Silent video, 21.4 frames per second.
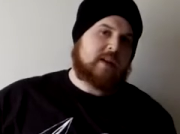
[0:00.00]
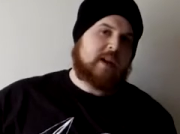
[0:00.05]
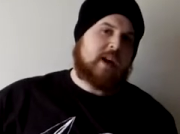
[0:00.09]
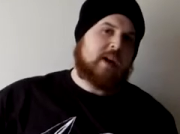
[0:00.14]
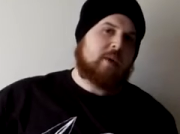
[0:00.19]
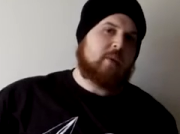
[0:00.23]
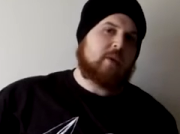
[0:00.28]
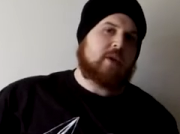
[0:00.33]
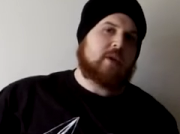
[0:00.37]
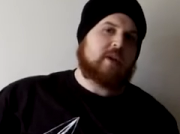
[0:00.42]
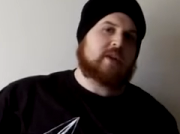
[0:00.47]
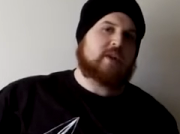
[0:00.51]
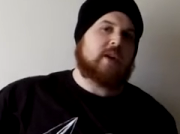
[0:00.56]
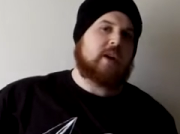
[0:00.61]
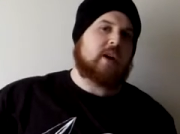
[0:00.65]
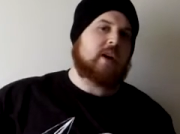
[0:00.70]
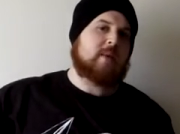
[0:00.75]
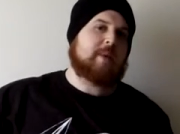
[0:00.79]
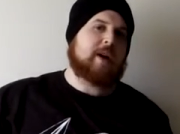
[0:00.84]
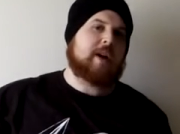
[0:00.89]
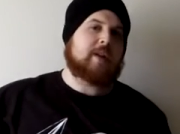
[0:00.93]
we're going to
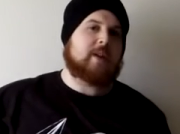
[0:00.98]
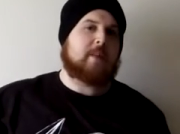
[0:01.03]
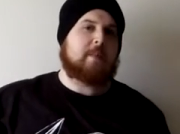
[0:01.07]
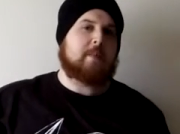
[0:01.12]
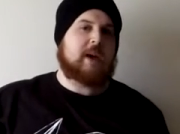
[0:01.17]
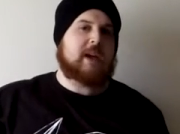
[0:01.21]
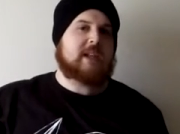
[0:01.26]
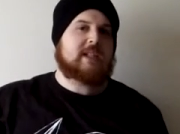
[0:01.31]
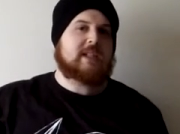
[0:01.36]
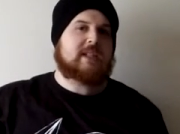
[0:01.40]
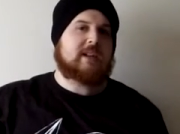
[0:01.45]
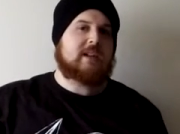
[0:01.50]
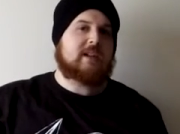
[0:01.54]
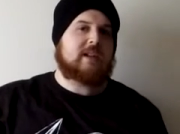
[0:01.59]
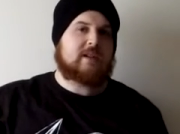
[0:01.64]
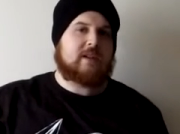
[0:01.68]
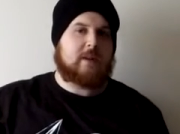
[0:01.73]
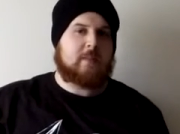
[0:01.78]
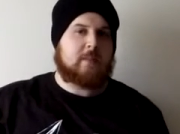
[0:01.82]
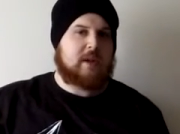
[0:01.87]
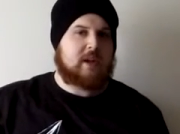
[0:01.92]
talk about the basic
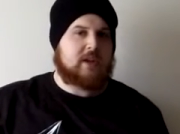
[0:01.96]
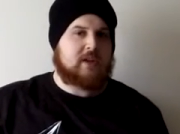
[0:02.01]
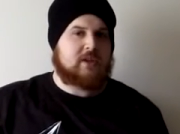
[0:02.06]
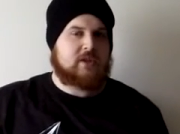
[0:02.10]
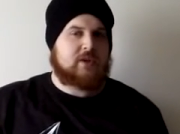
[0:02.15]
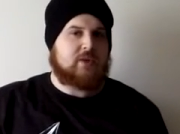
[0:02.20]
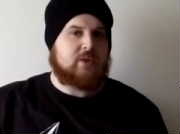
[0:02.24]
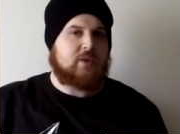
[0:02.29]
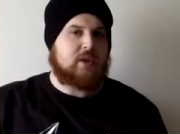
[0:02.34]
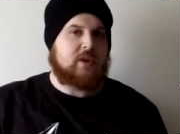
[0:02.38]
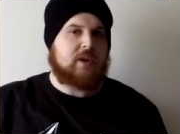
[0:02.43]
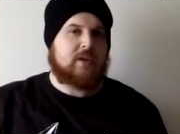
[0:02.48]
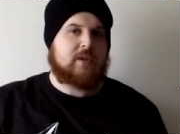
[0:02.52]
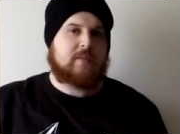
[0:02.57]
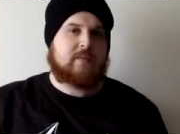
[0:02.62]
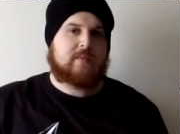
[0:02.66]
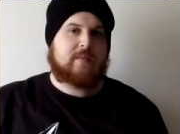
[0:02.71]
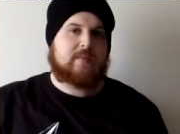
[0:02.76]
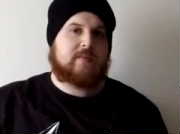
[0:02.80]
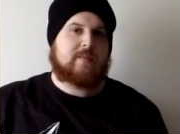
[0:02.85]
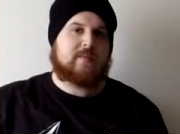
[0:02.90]
diminished chord.
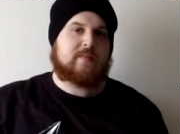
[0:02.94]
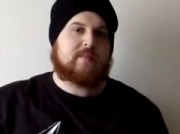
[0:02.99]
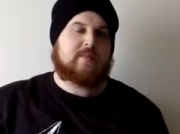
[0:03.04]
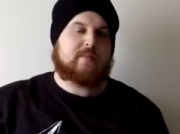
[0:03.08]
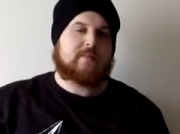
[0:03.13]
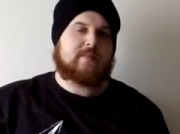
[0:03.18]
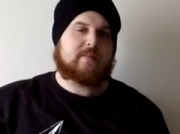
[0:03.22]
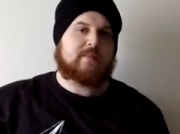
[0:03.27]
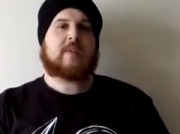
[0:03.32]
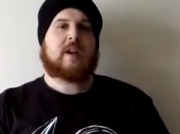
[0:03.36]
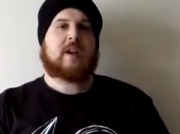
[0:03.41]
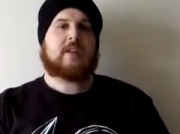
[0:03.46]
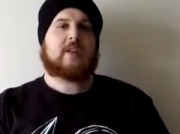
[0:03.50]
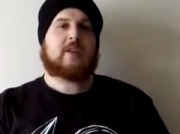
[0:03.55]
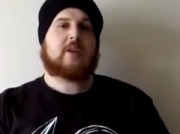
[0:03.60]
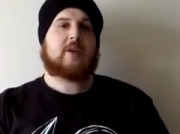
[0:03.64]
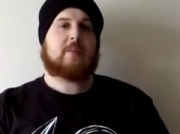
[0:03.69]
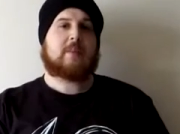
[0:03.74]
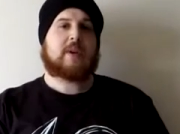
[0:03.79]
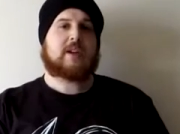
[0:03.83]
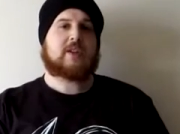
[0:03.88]
The
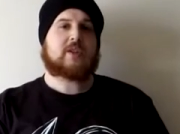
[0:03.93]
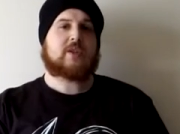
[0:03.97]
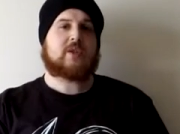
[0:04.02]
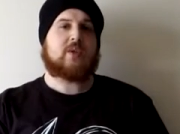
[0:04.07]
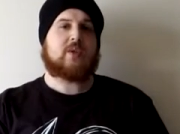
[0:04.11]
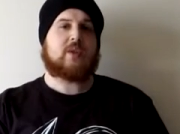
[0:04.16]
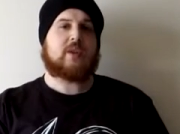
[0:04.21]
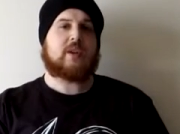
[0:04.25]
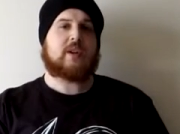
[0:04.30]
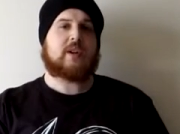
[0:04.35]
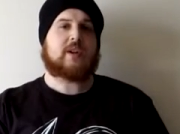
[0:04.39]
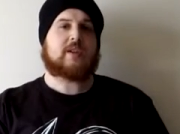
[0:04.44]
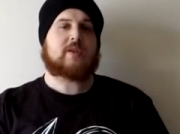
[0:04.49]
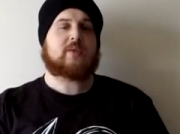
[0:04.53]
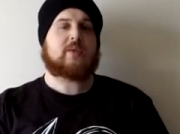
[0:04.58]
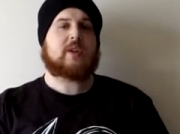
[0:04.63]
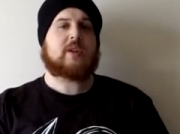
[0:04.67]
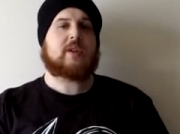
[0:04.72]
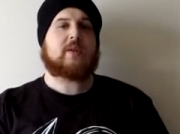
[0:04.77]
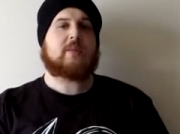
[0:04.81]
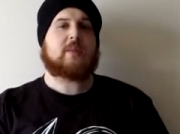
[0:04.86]
diminished chord is
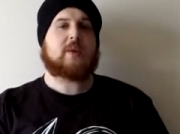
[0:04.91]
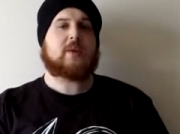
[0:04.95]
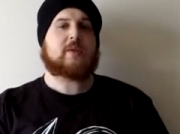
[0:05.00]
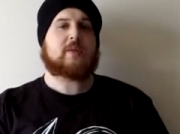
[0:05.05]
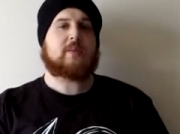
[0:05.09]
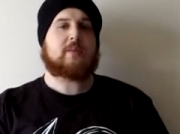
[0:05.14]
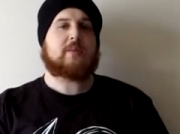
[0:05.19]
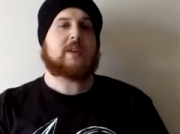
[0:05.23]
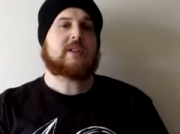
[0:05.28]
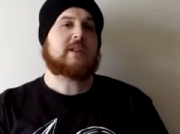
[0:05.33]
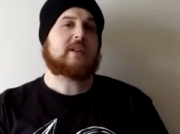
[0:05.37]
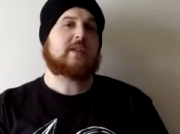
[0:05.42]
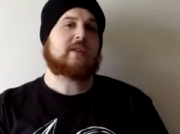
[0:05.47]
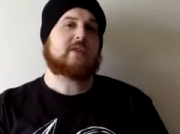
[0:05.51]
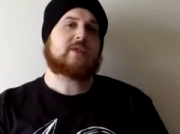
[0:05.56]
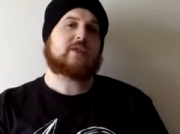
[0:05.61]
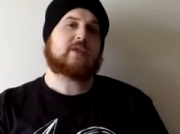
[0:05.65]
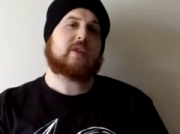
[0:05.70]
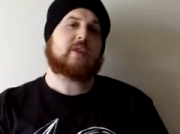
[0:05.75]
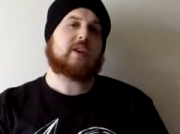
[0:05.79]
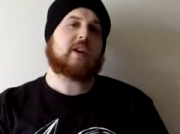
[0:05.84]
one of the most
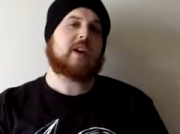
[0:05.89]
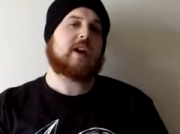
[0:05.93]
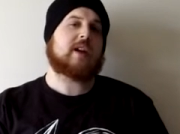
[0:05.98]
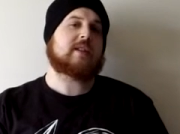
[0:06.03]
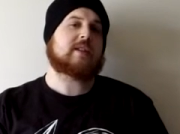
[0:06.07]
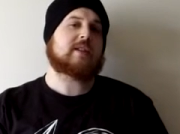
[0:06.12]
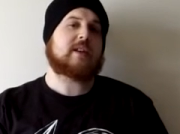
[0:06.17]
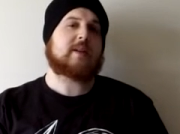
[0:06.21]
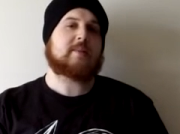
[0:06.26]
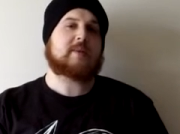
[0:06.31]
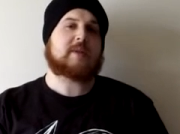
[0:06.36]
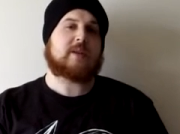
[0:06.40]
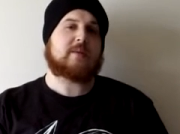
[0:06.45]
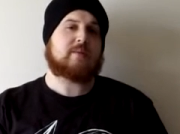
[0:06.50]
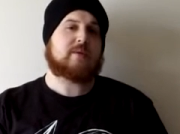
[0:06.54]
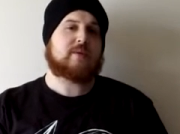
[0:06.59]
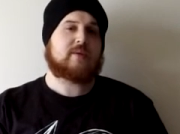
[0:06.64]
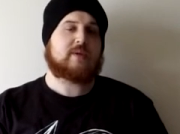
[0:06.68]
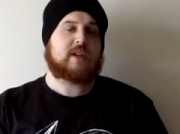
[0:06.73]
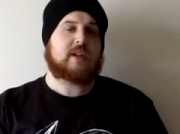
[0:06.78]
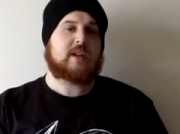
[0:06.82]
misunderstood concepts in
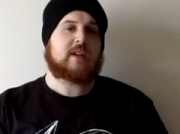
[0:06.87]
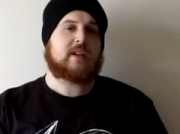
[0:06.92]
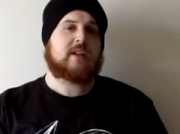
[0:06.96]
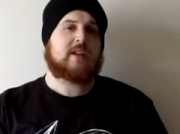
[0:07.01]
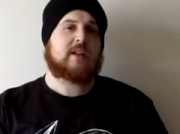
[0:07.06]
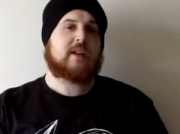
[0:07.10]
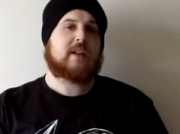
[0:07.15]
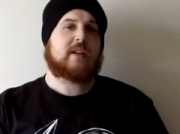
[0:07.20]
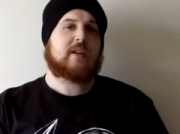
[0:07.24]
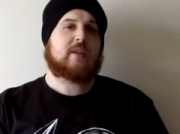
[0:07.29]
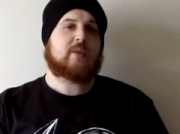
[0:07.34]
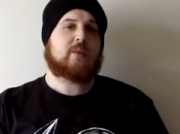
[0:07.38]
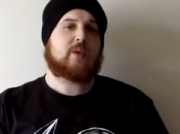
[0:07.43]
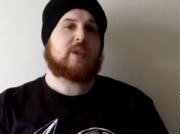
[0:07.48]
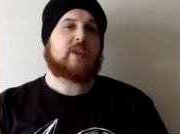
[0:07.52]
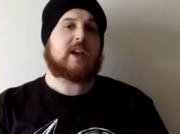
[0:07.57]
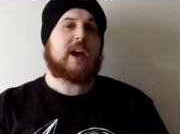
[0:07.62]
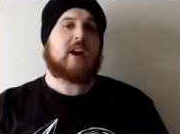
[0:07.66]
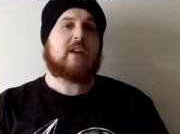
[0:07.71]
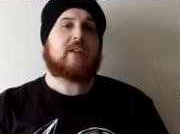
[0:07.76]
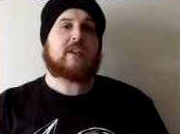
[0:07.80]
music,
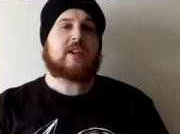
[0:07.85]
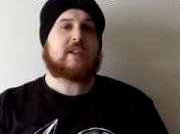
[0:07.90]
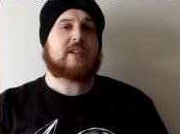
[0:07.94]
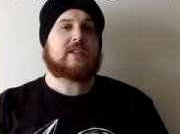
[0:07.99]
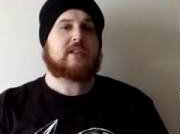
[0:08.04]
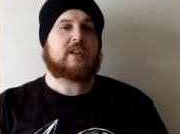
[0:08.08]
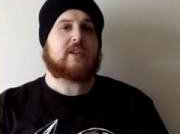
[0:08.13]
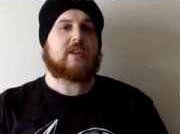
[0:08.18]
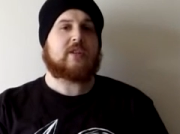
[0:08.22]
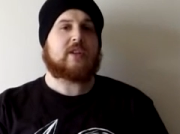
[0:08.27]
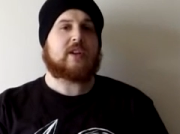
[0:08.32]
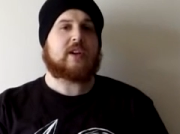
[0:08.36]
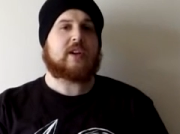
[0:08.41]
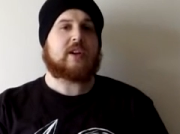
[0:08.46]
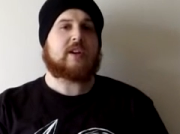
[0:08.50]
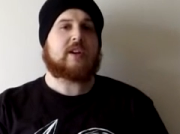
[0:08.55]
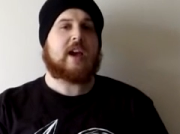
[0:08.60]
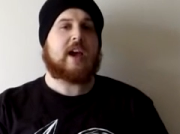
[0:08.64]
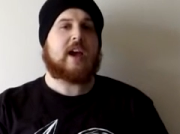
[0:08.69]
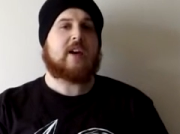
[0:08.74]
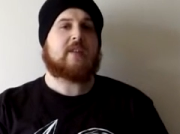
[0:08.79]
without
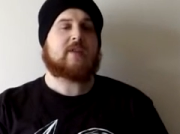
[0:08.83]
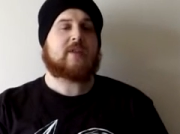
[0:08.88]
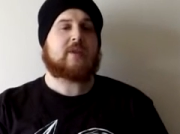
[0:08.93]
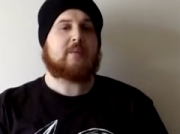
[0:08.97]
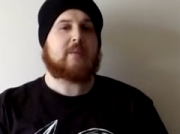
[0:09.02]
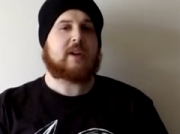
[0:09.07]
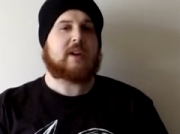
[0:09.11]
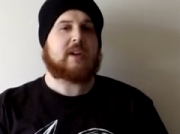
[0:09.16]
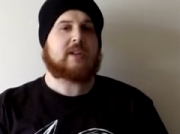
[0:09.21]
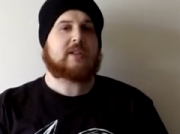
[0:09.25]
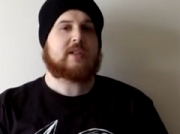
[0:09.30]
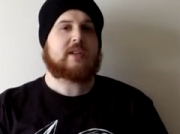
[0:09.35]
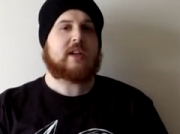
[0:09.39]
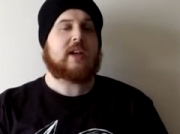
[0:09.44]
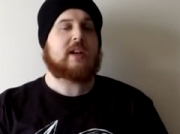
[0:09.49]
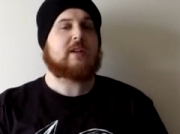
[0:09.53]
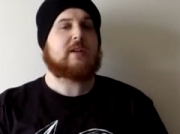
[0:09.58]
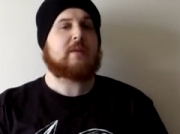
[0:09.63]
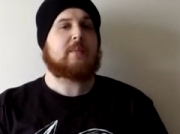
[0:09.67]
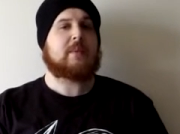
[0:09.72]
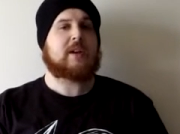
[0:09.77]
considering half diminished
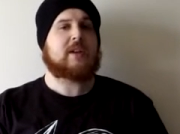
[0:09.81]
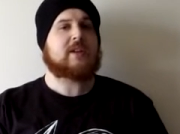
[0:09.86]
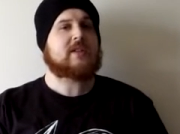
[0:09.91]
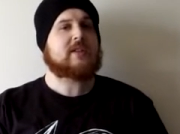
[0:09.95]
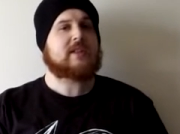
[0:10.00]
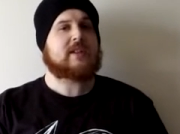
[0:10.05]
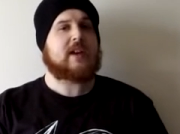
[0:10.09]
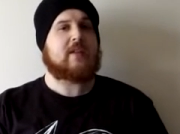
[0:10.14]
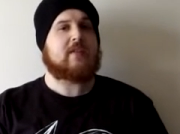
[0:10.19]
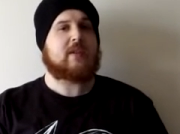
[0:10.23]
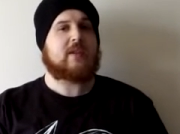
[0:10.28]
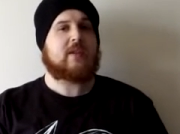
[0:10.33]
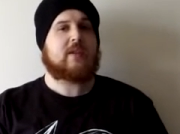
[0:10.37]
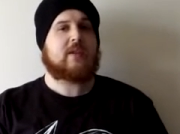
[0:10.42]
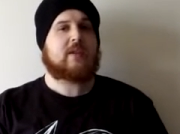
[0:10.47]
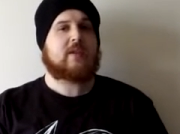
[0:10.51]
and diminished seventh.